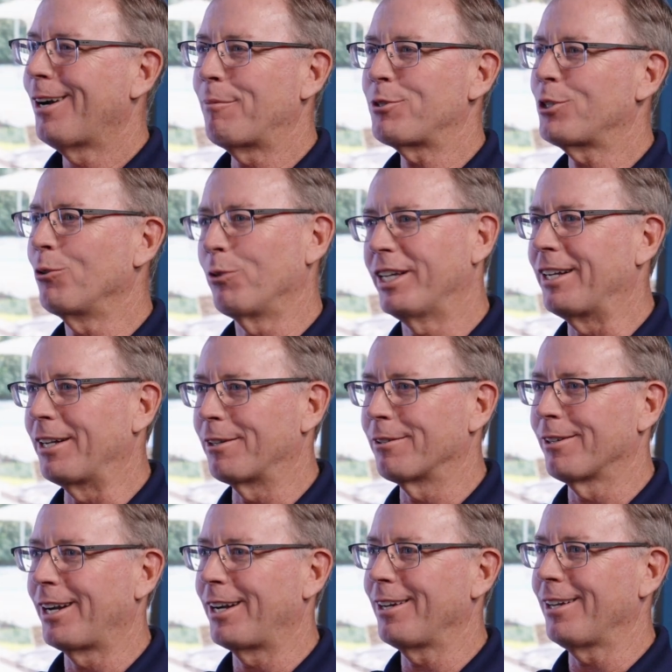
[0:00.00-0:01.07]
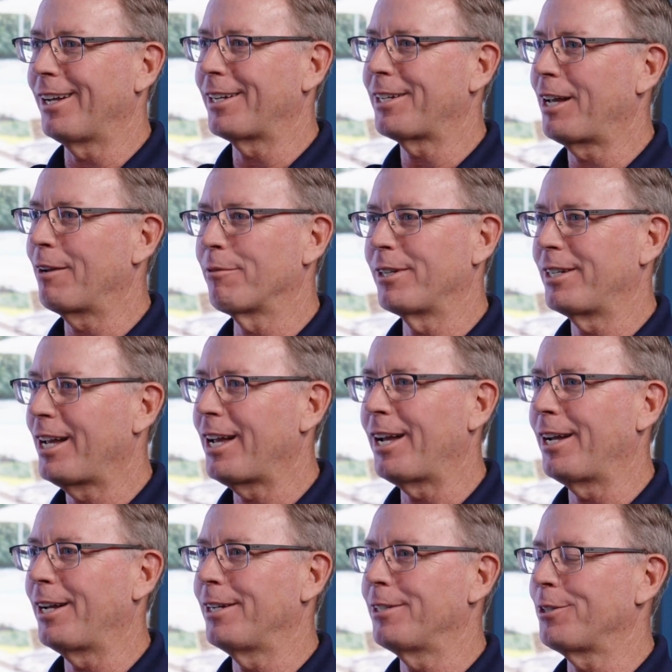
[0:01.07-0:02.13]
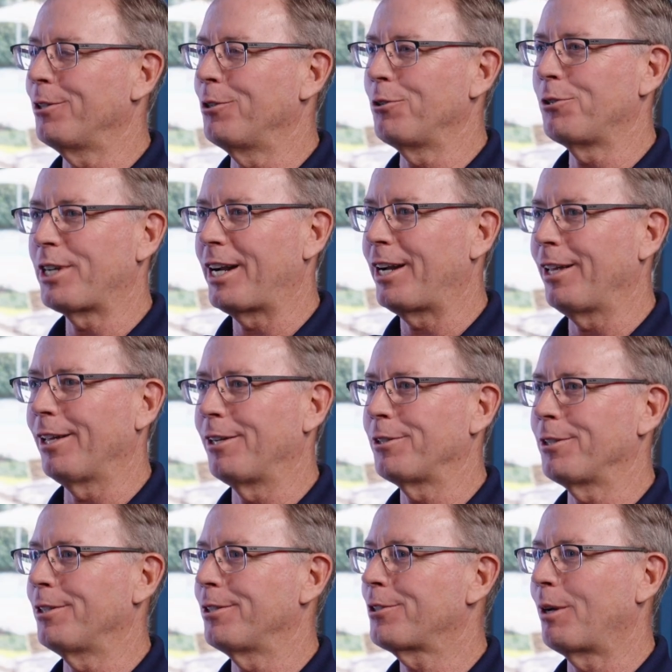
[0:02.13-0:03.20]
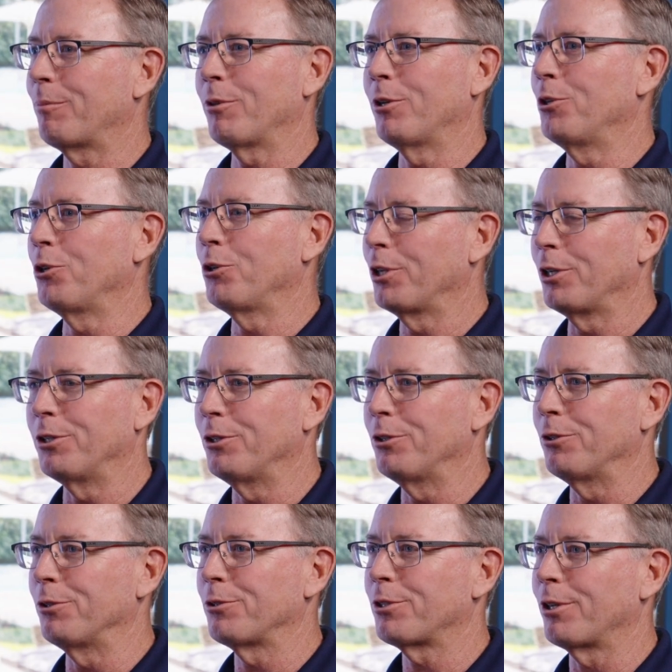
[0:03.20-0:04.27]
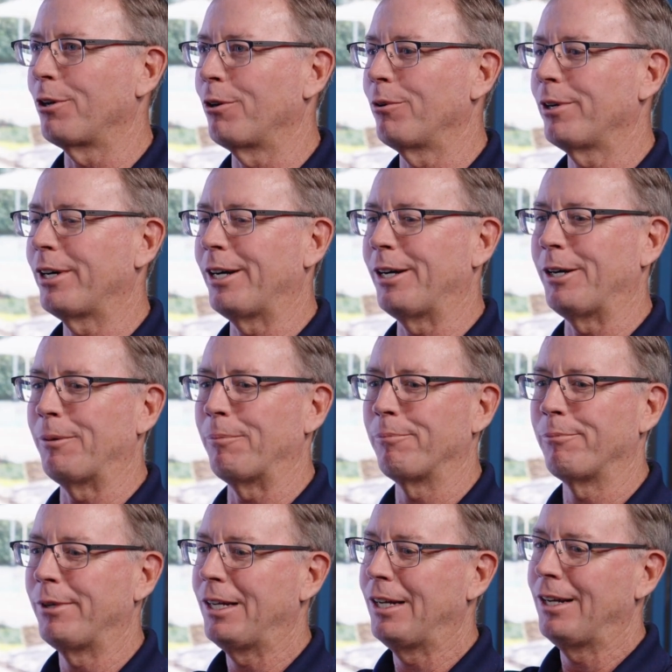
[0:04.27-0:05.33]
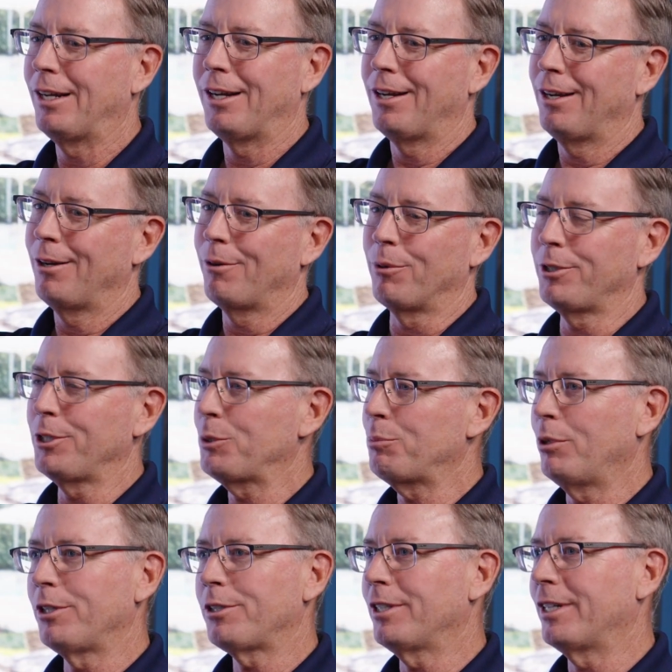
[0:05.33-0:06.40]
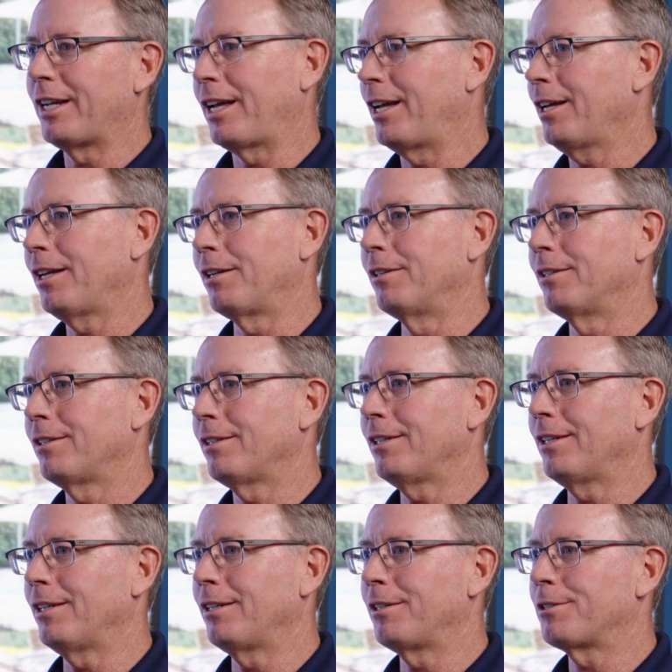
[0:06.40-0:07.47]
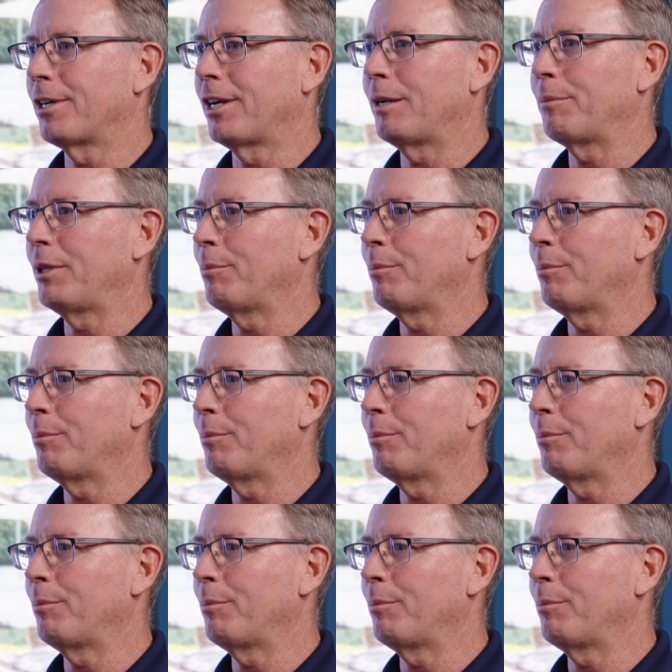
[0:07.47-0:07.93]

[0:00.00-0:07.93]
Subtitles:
in it, right? Like every day is a new challenge and something new to do. So we're just pushing ahead and trying to be